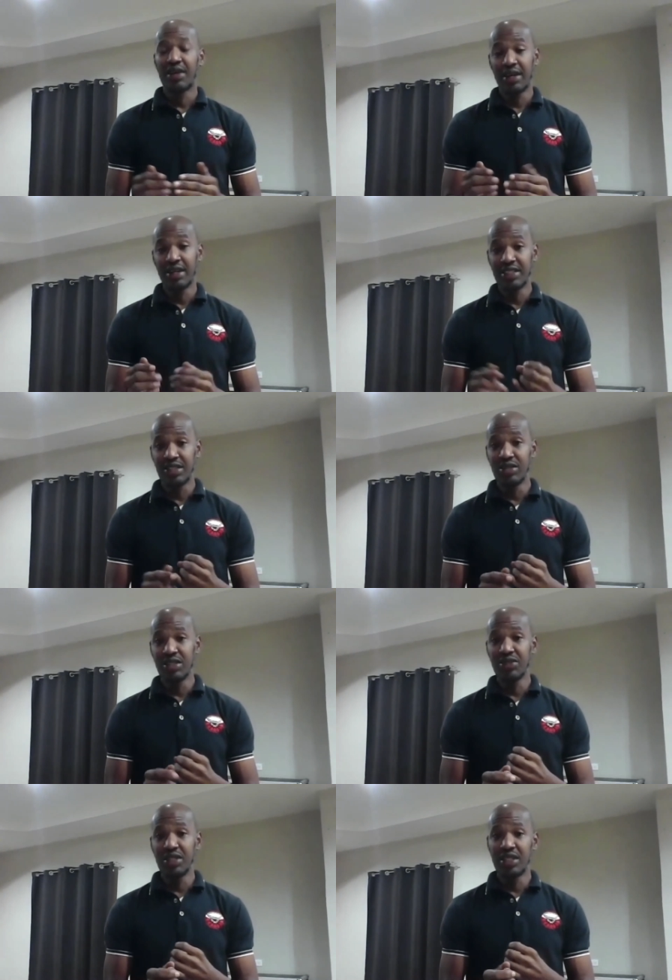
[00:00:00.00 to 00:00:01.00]
continue to
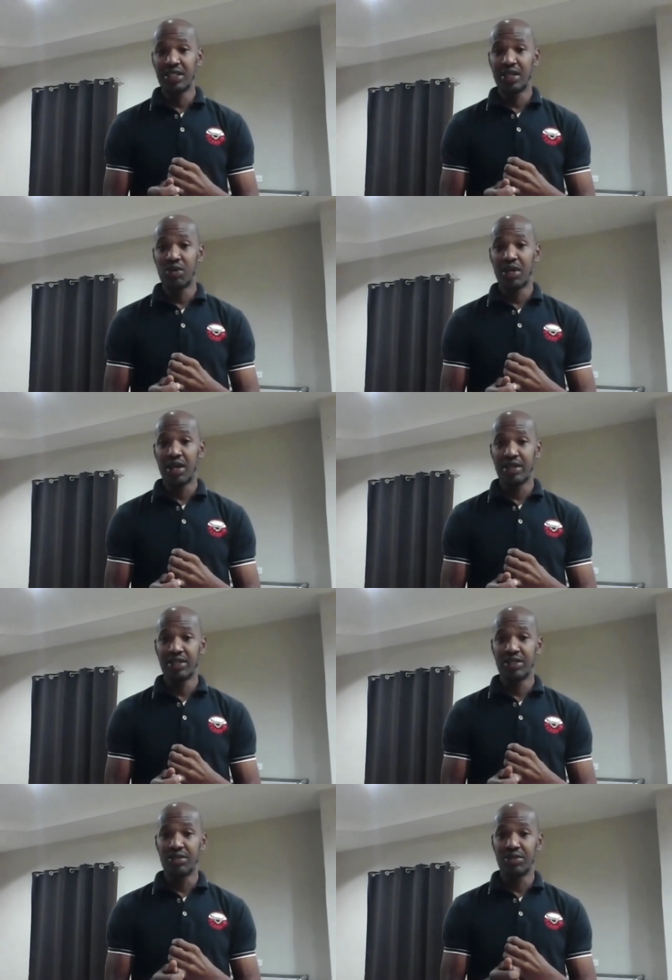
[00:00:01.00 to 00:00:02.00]
do the things that we're
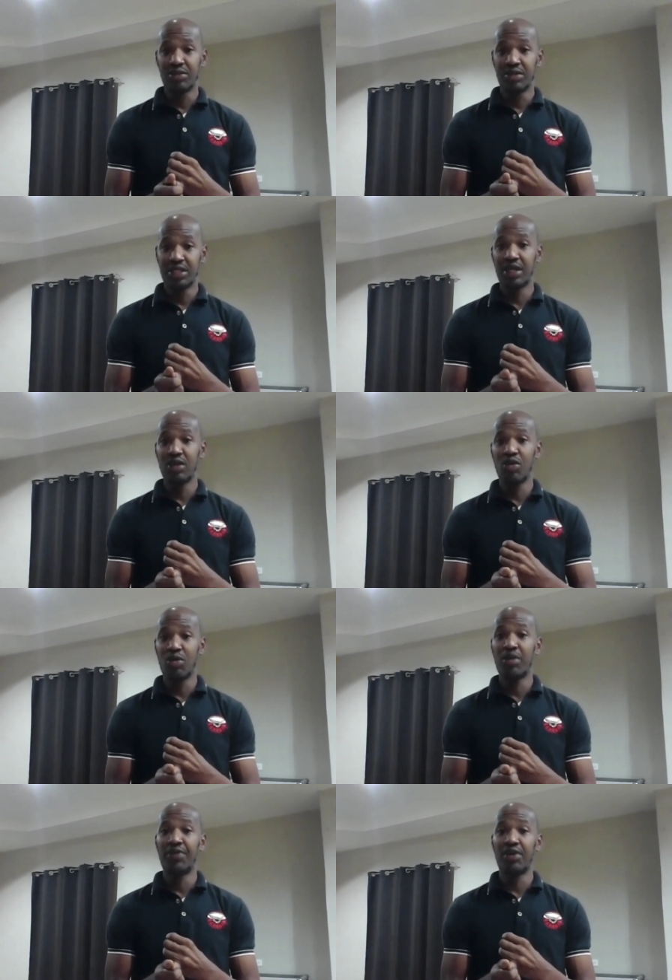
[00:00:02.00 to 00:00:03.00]
asked to do. Stay
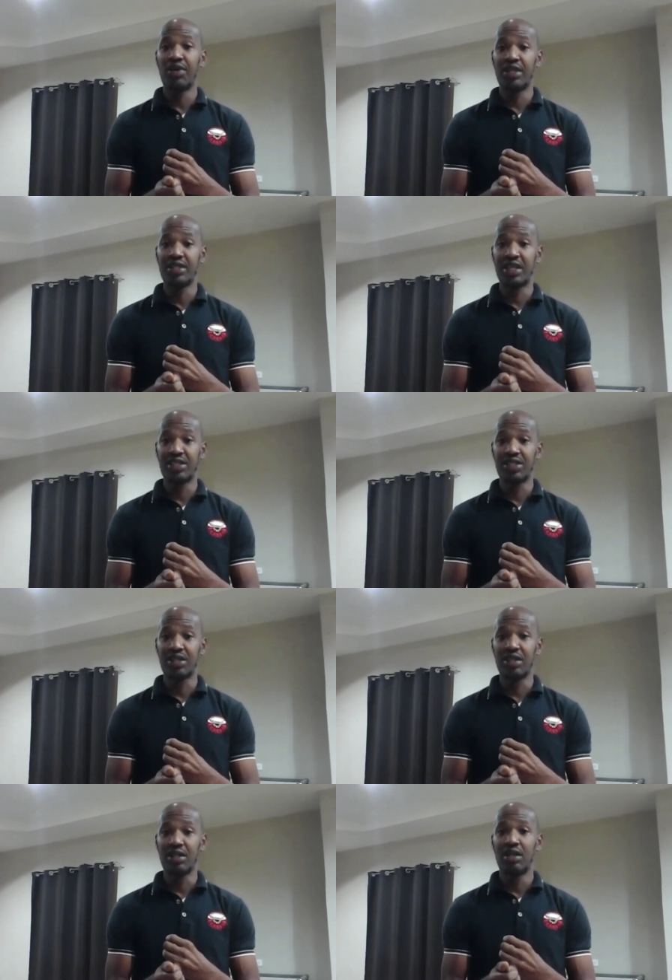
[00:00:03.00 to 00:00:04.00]
home if you're
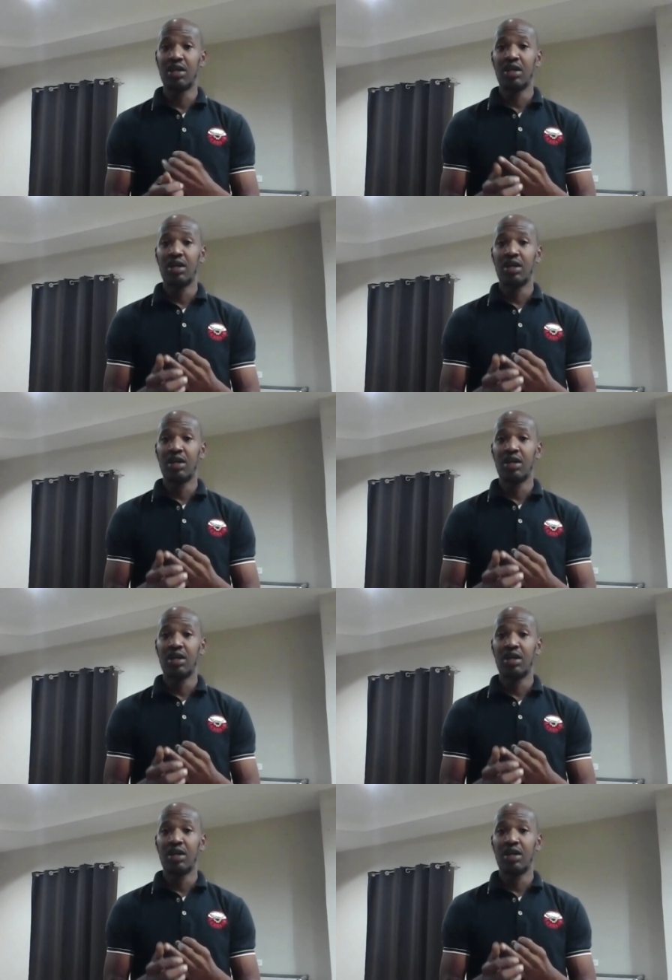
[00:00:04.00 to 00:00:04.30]
unessential.